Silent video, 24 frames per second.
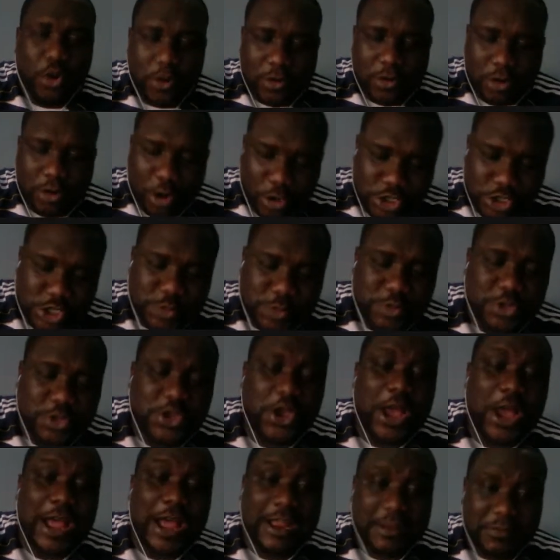
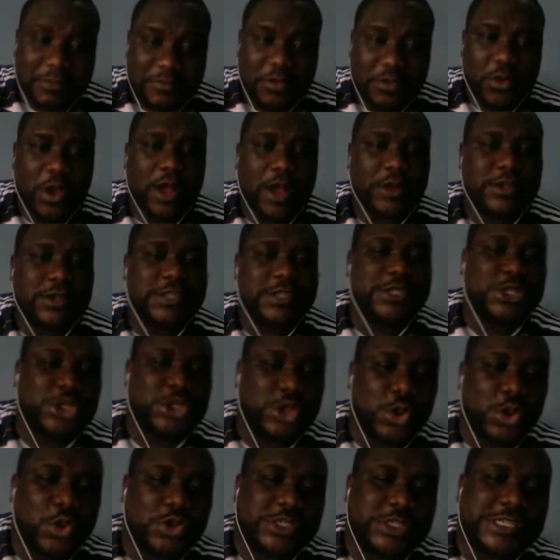contributor and reviewer on this
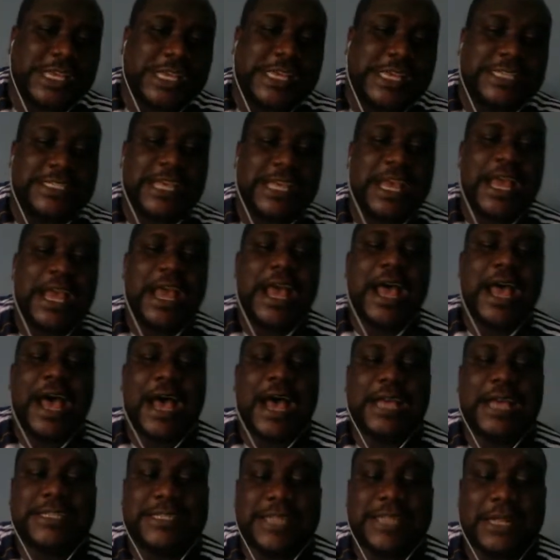show, says
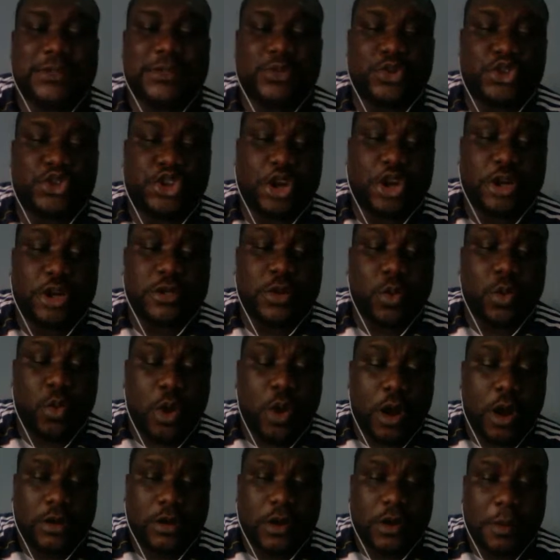Arsenal to shock the
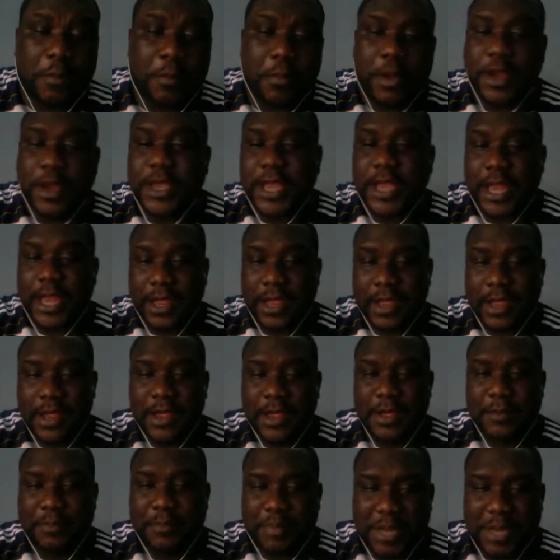world on Monday.
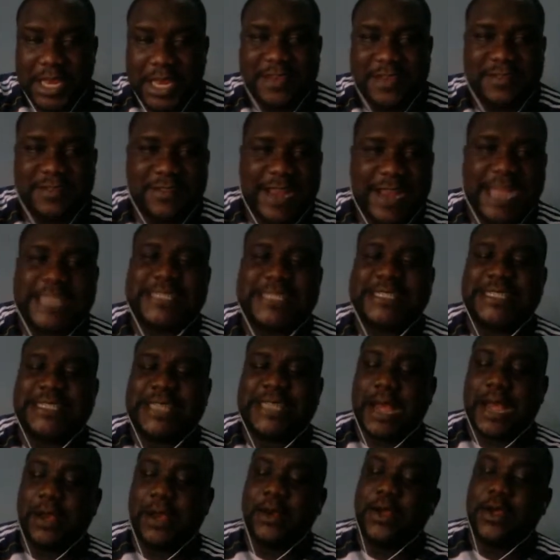Please write it
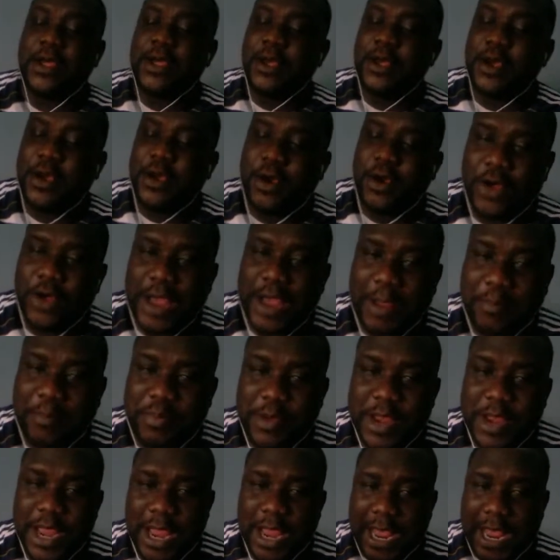down. Oga
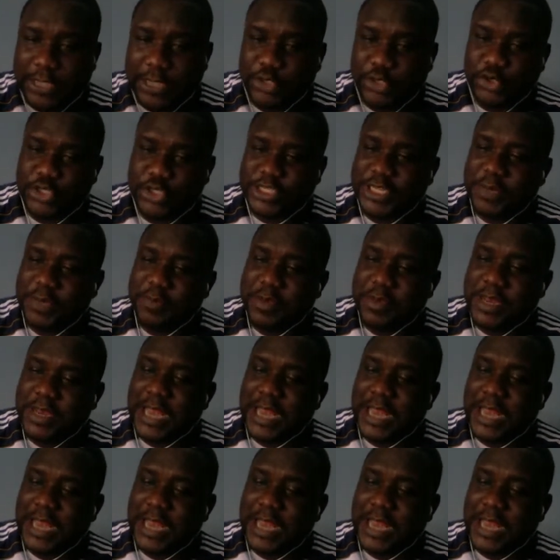Priye, as you see me